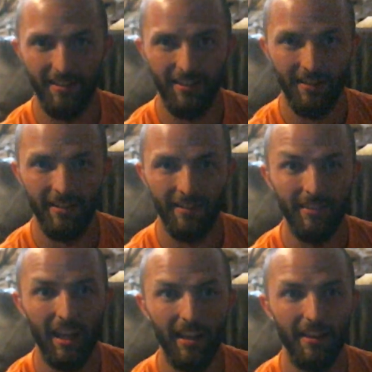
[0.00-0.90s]
that
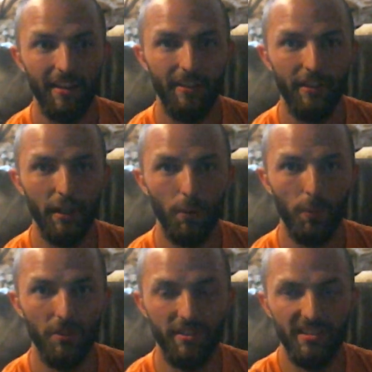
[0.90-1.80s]
there would
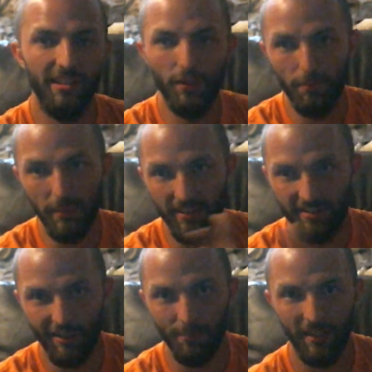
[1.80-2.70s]
still be something
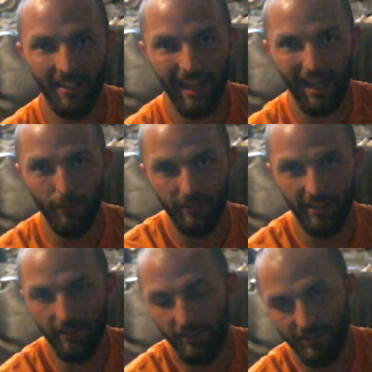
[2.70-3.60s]
out there simply
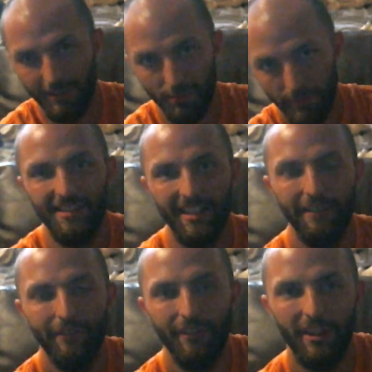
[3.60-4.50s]
because it is
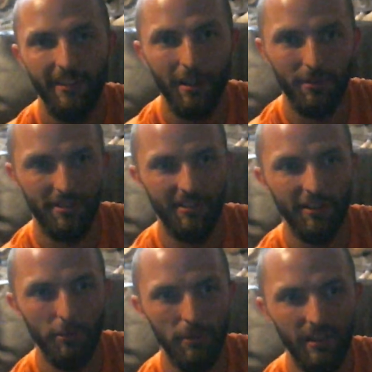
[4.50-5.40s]
infinite. There would
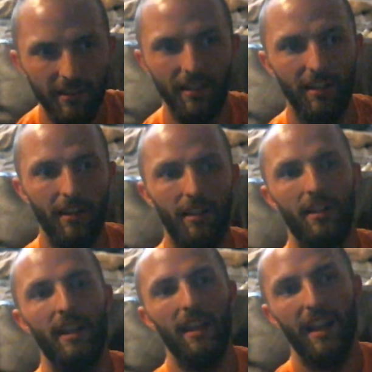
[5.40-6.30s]
still be,
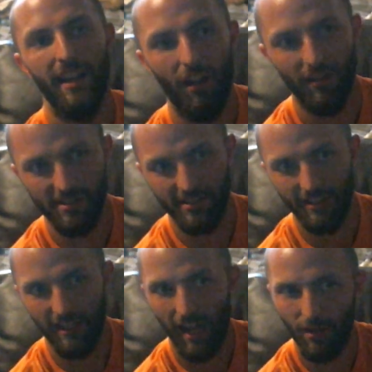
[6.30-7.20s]
and
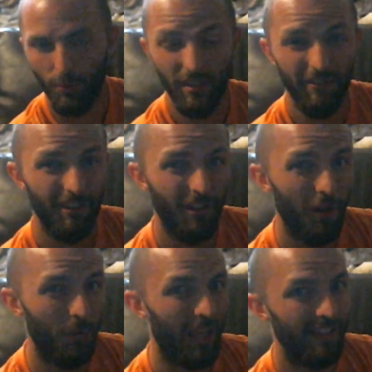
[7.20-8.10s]
honestly, how do we even
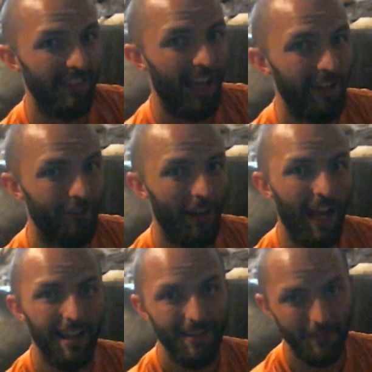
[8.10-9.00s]
know that life
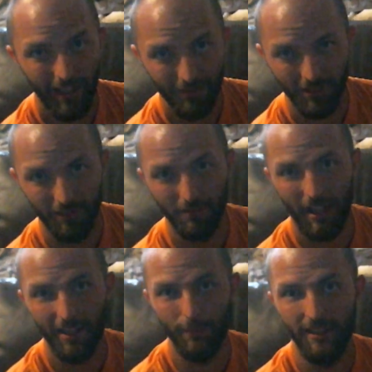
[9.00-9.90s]
has value?
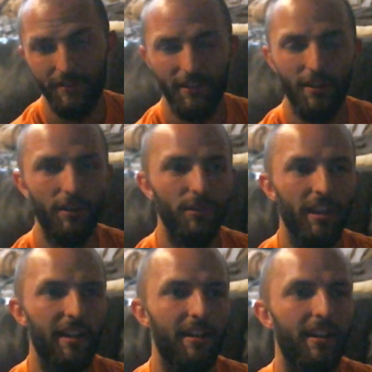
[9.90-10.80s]
How do we even know
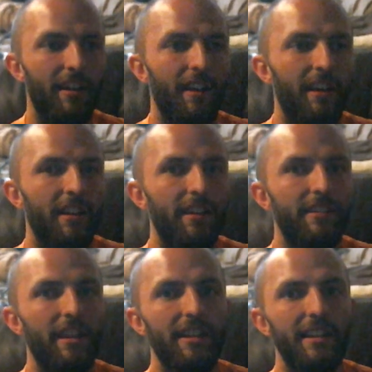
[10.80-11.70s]
that
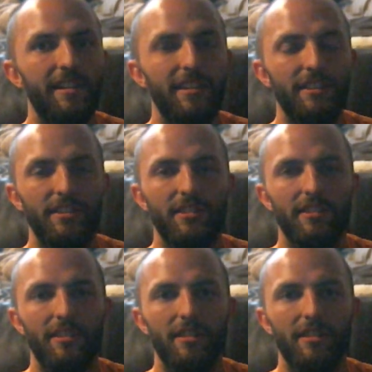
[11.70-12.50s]
there is